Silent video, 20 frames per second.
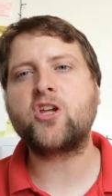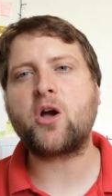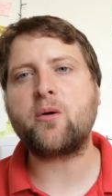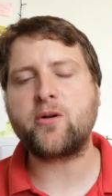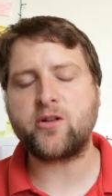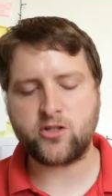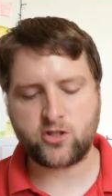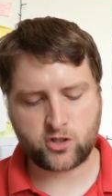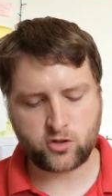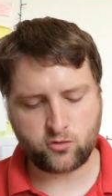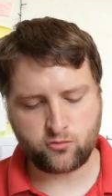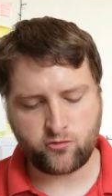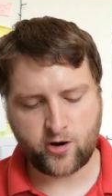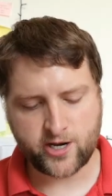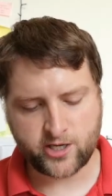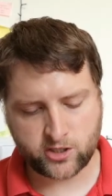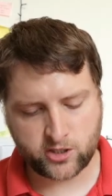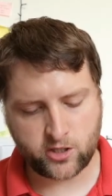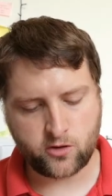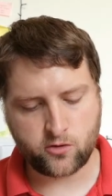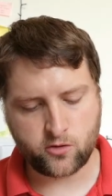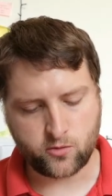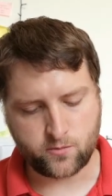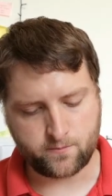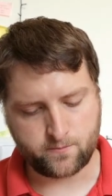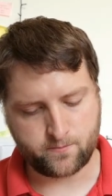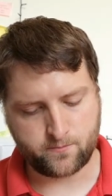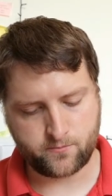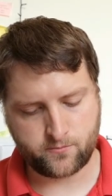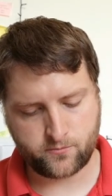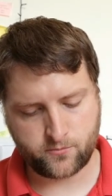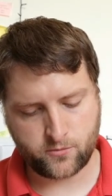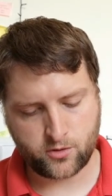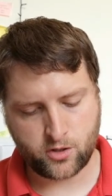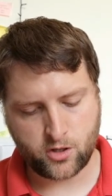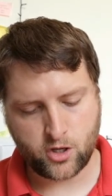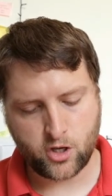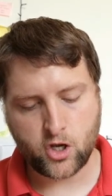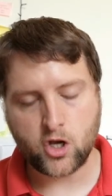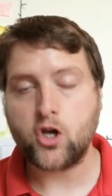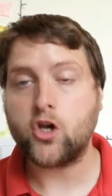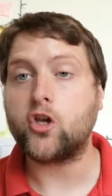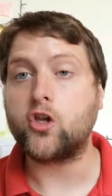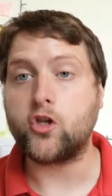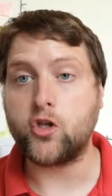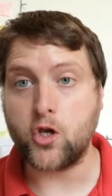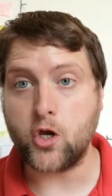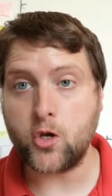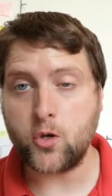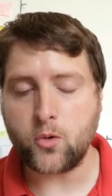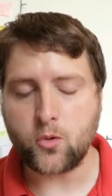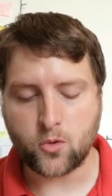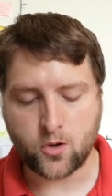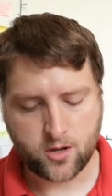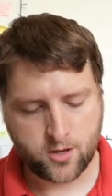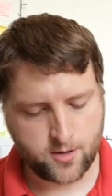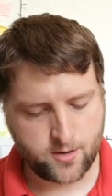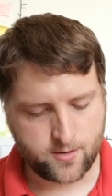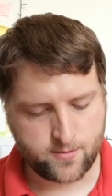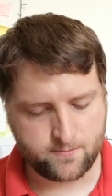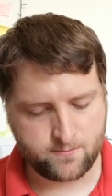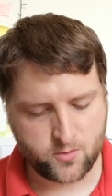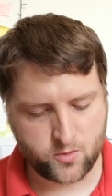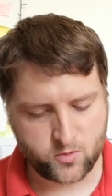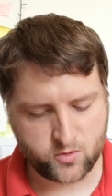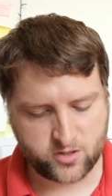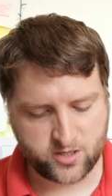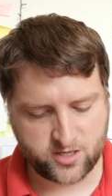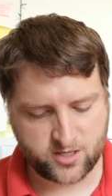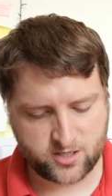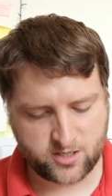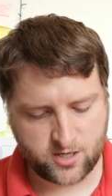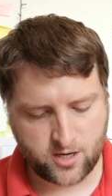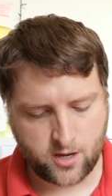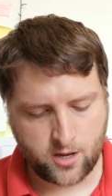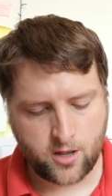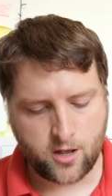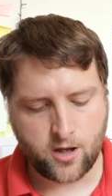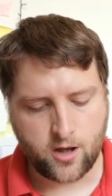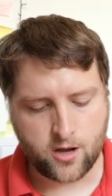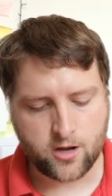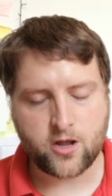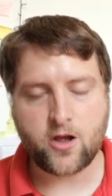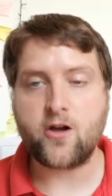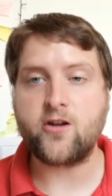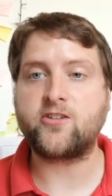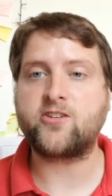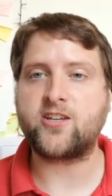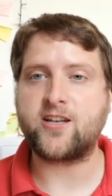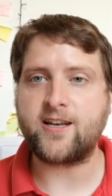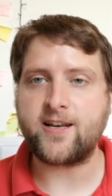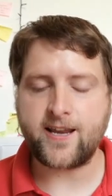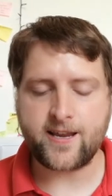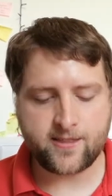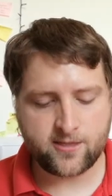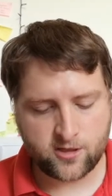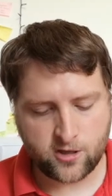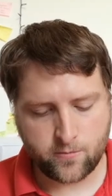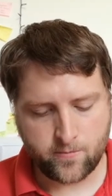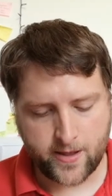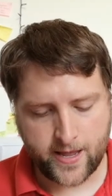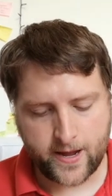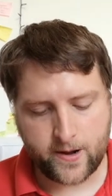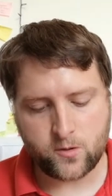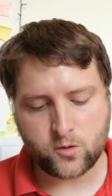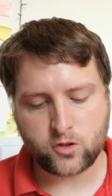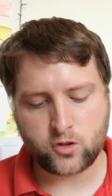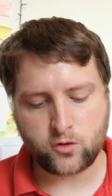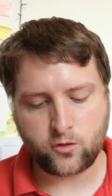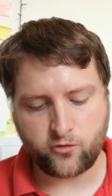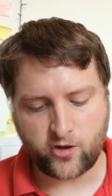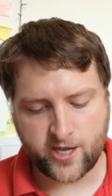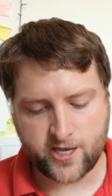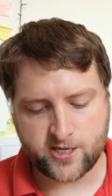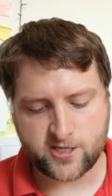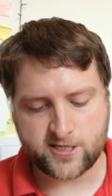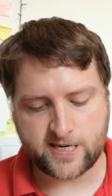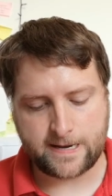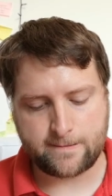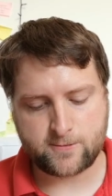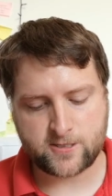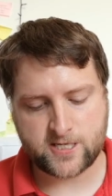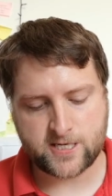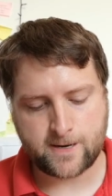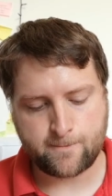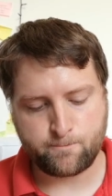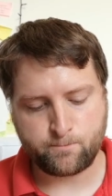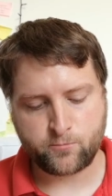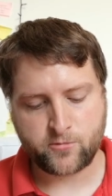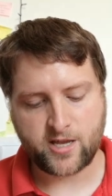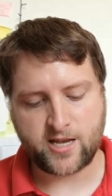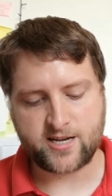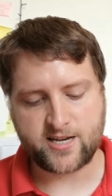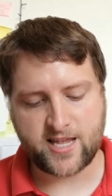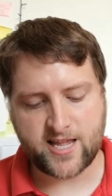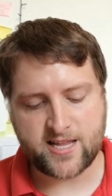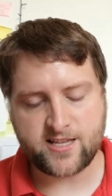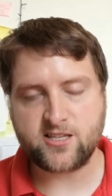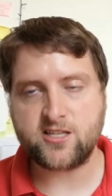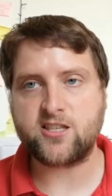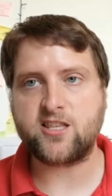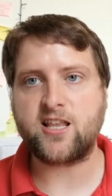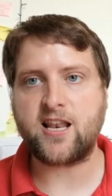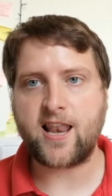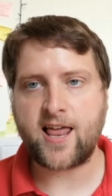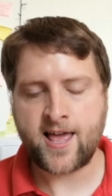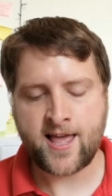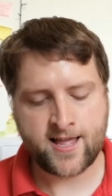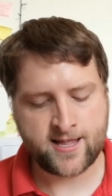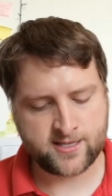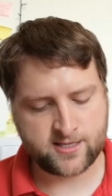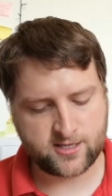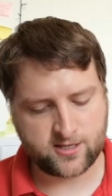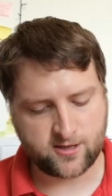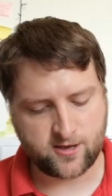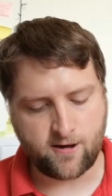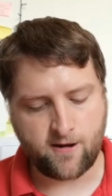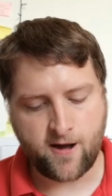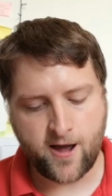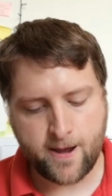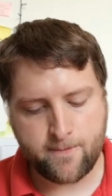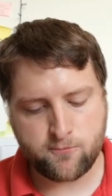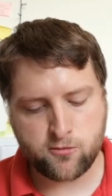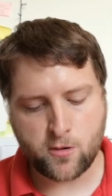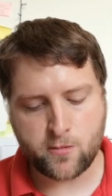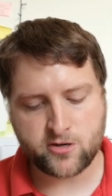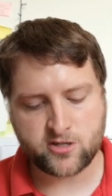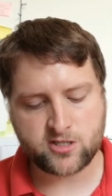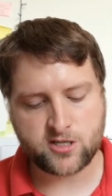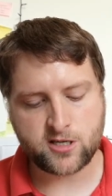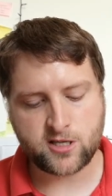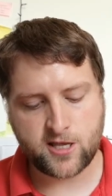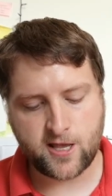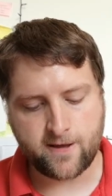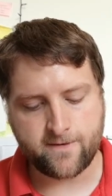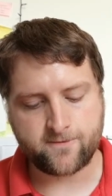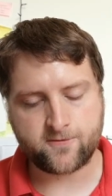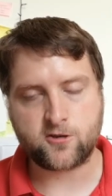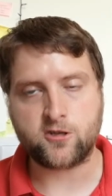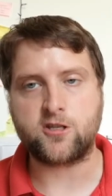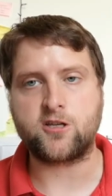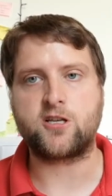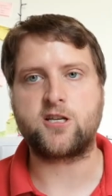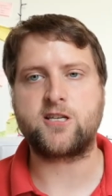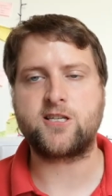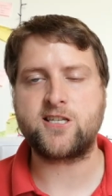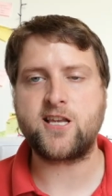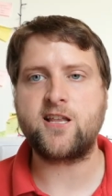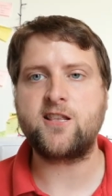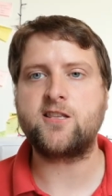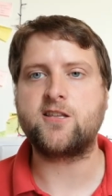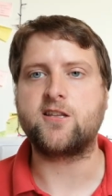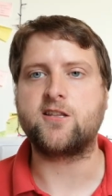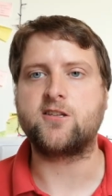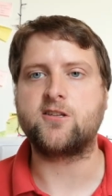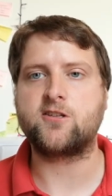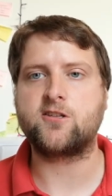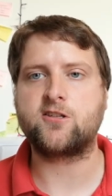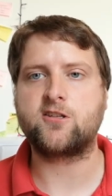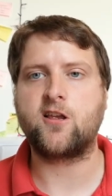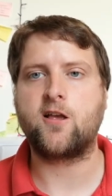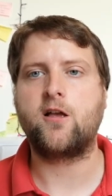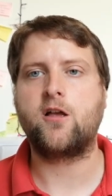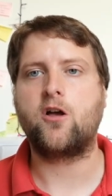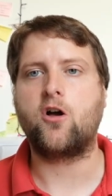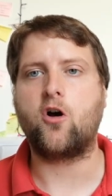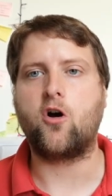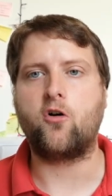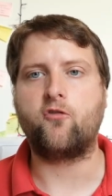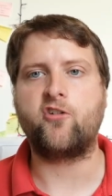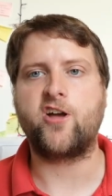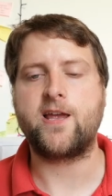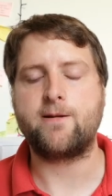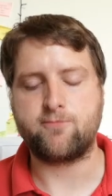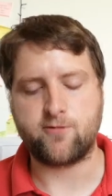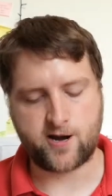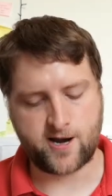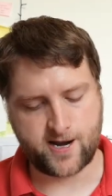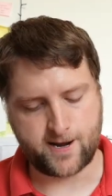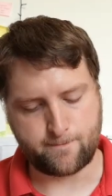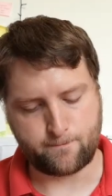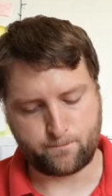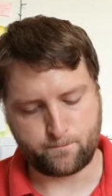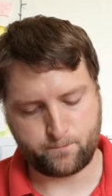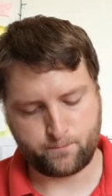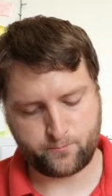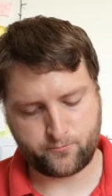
going to rescue them. You, Moses, are going to lead them out of Egypt and into the land that I promised to give to the descendants of Abraham."